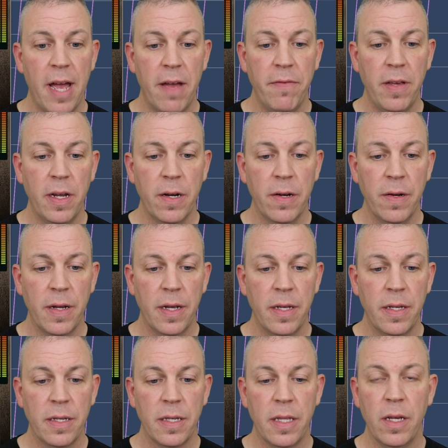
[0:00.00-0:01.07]
have here
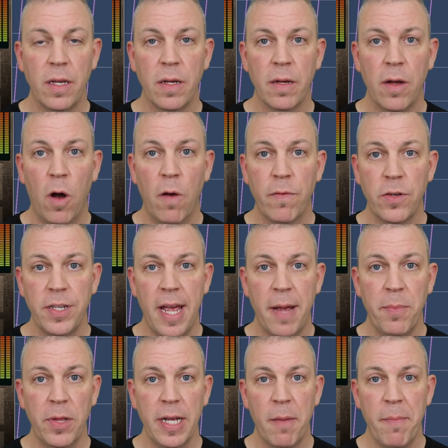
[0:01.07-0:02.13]
is the
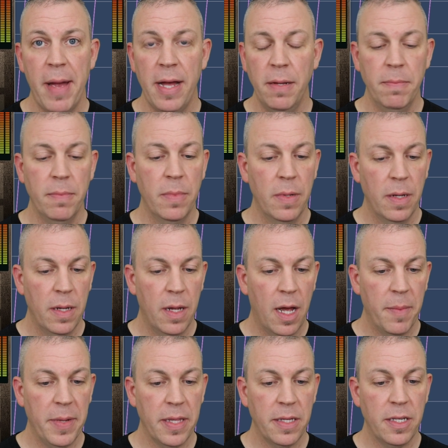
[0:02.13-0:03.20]
oversampling amount.
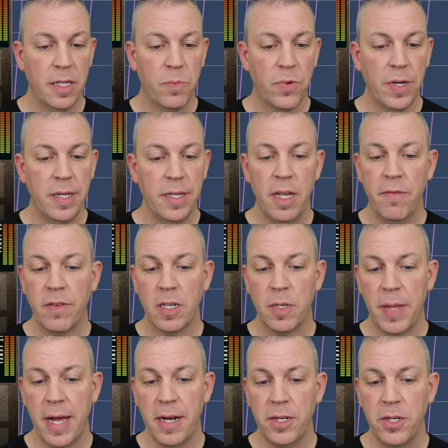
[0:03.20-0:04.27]
I mean, this is pretty
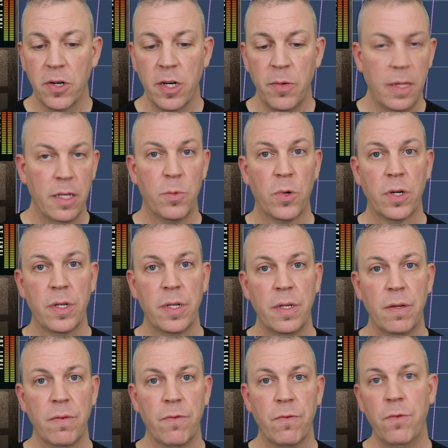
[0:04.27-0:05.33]
self-explanatory. This
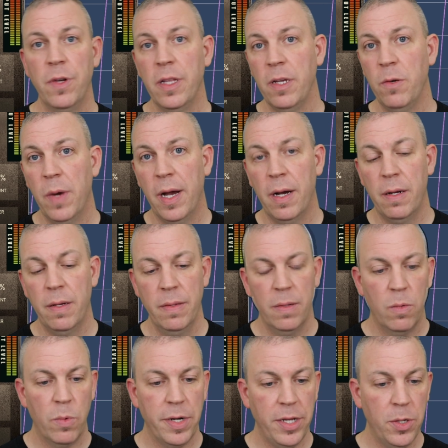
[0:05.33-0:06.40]
works really well
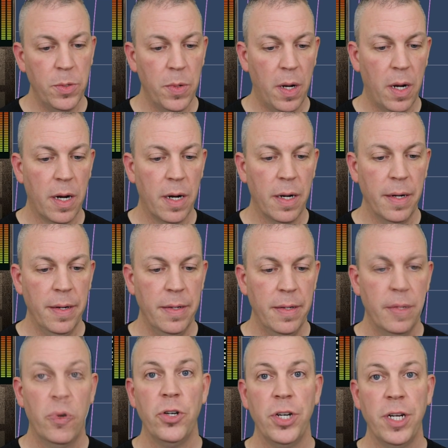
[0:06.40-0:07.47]
when you are
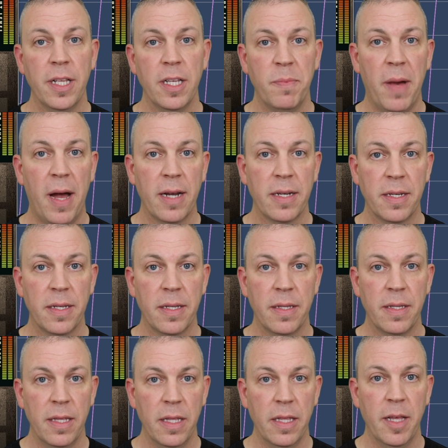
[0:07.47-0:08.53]
pushing this box
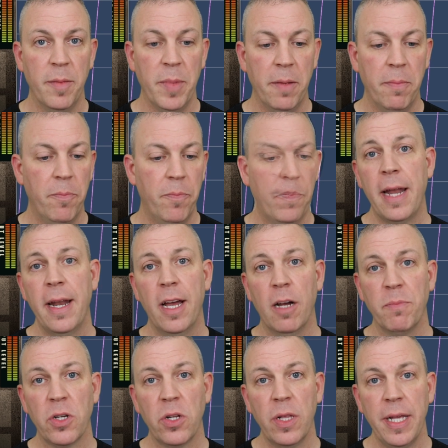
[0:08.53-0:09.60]
to the limit. Kind of
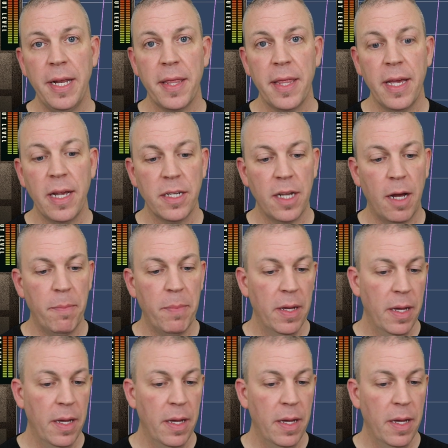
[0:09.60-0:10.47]
helps clean things up